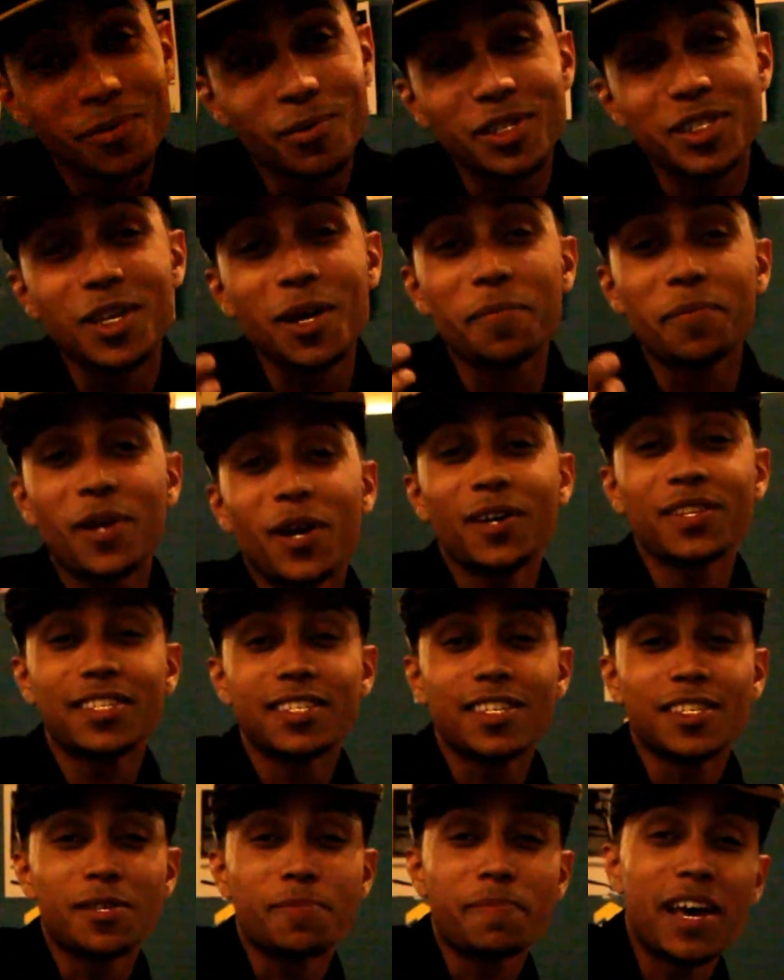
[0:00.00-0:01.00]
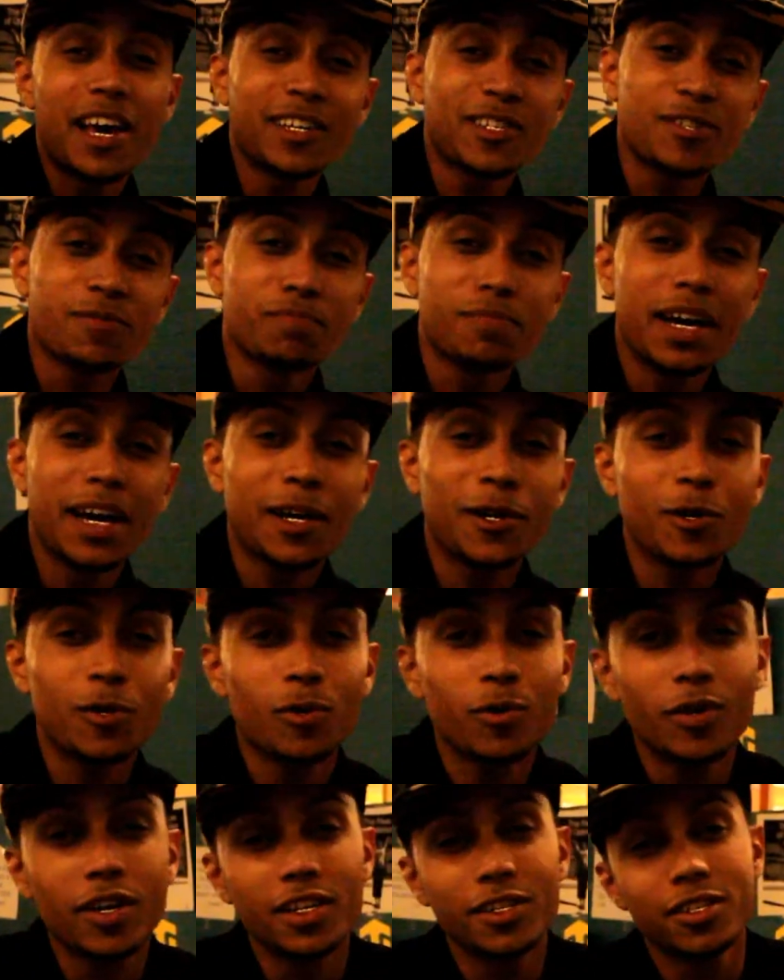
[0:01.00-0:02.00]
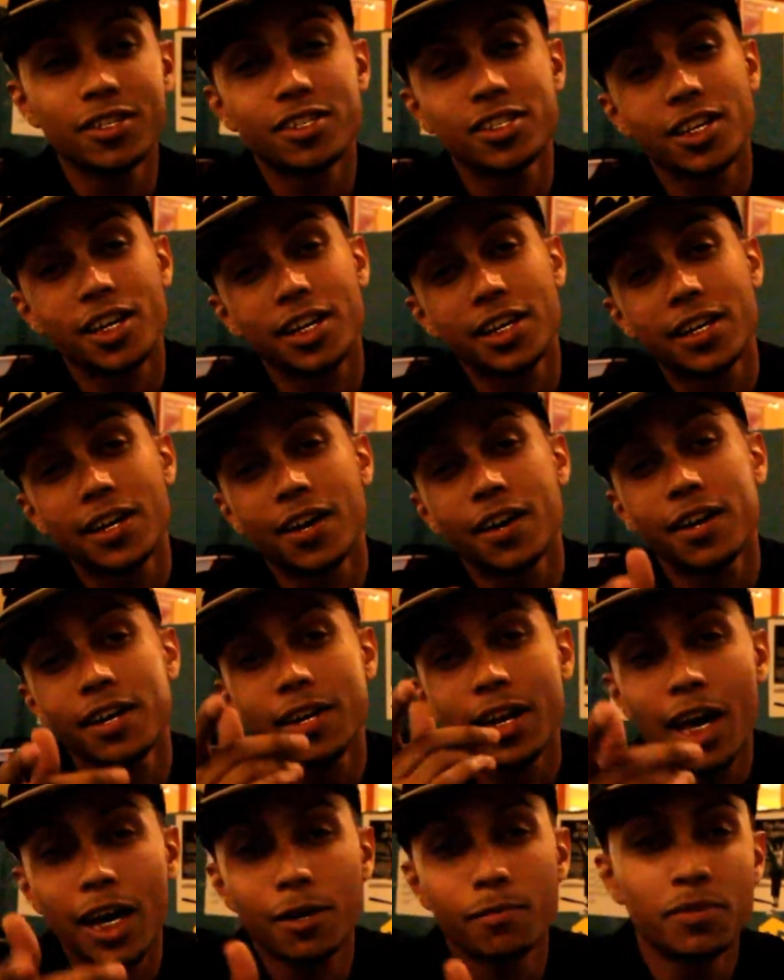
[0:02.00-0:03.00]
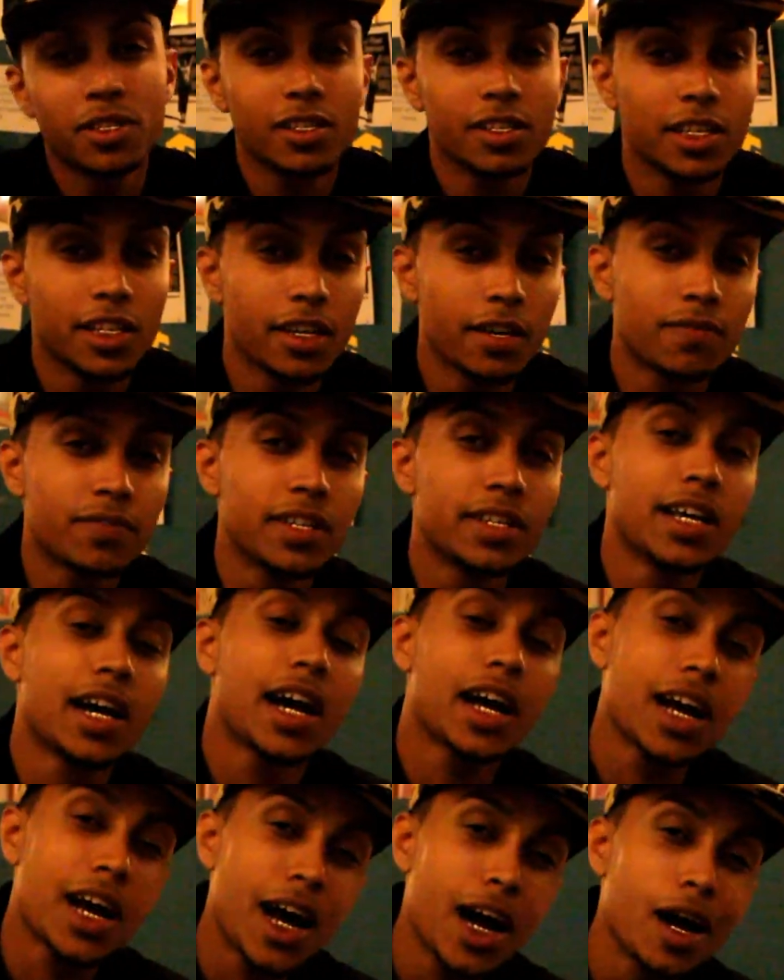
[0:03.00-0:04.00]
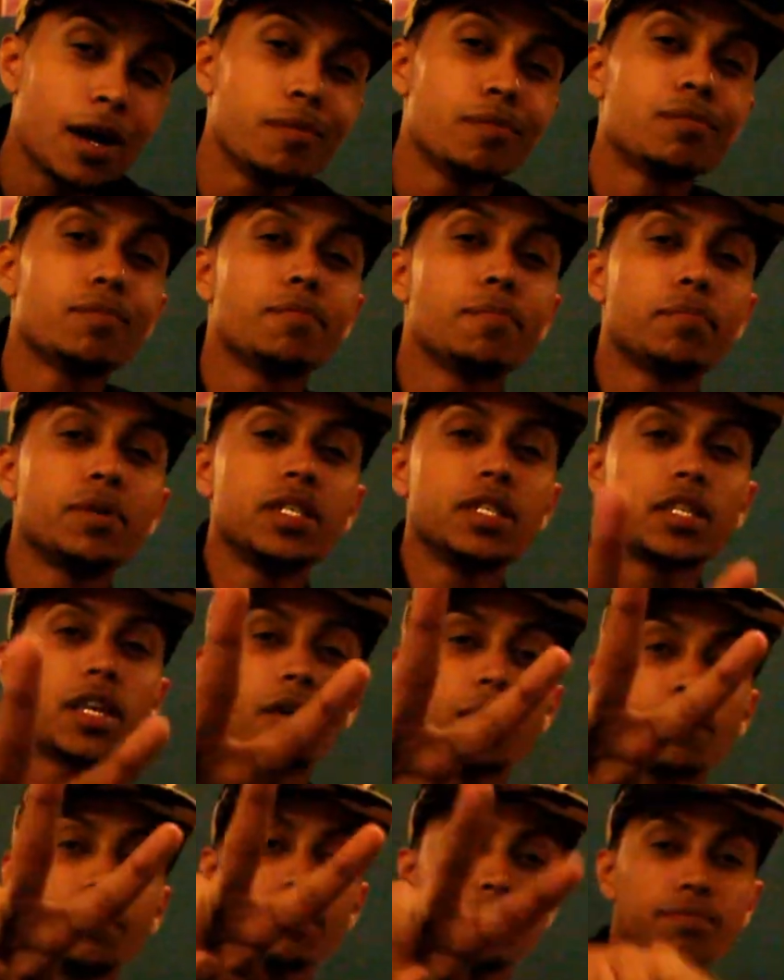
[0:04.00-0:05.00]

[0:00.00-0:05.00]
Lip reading: What's up, y'all? This is Sebastian Mikael, and you're checking out anonymouslygifted.com. Peace out.